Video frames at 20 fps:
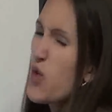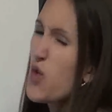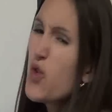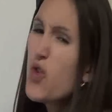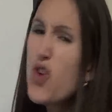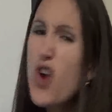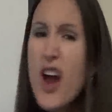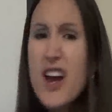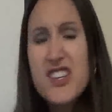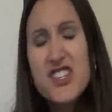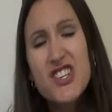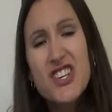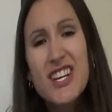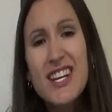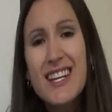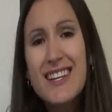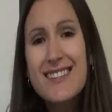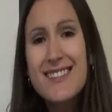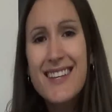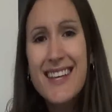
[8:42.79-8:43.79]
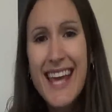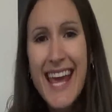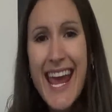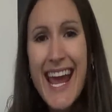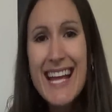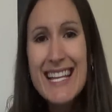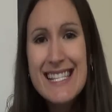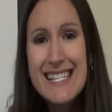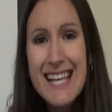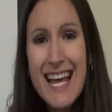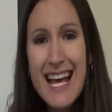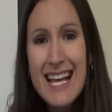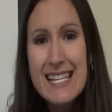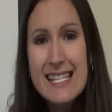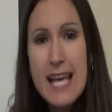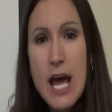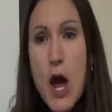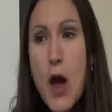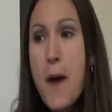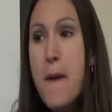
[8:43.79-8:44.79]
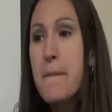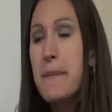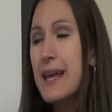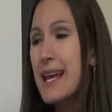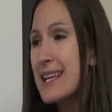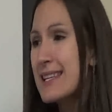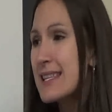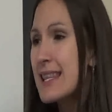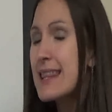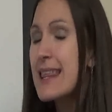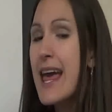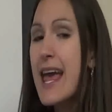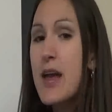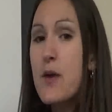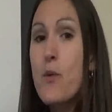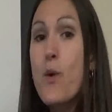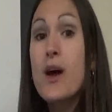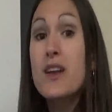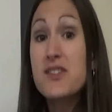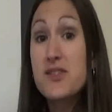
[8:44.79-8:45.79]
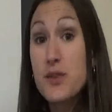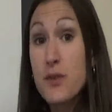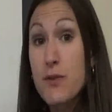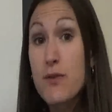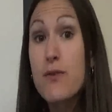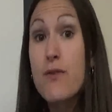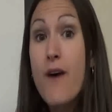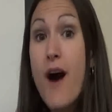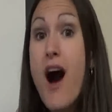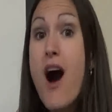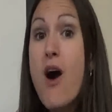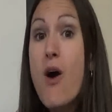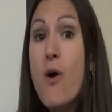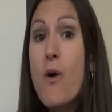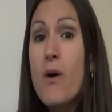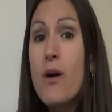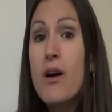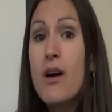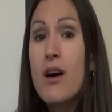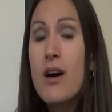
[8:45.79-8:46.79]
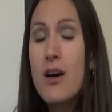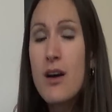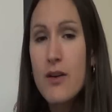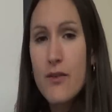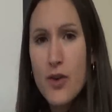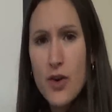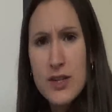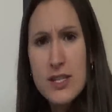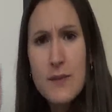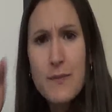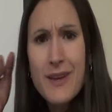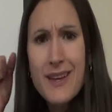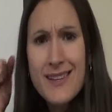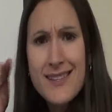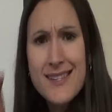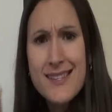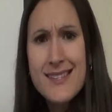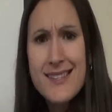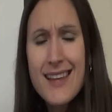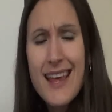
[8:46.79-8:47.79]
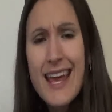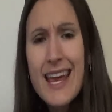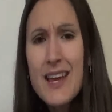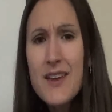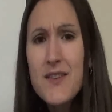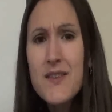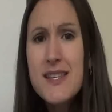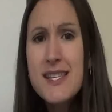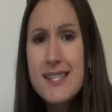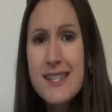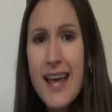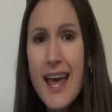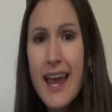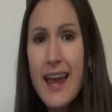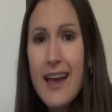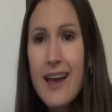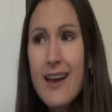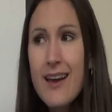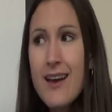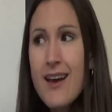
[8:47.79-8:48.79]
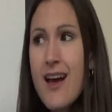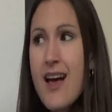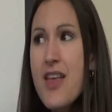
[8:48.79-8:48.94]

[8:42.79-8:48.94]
rushing into Kansas because they want to vote for it to be a slave state.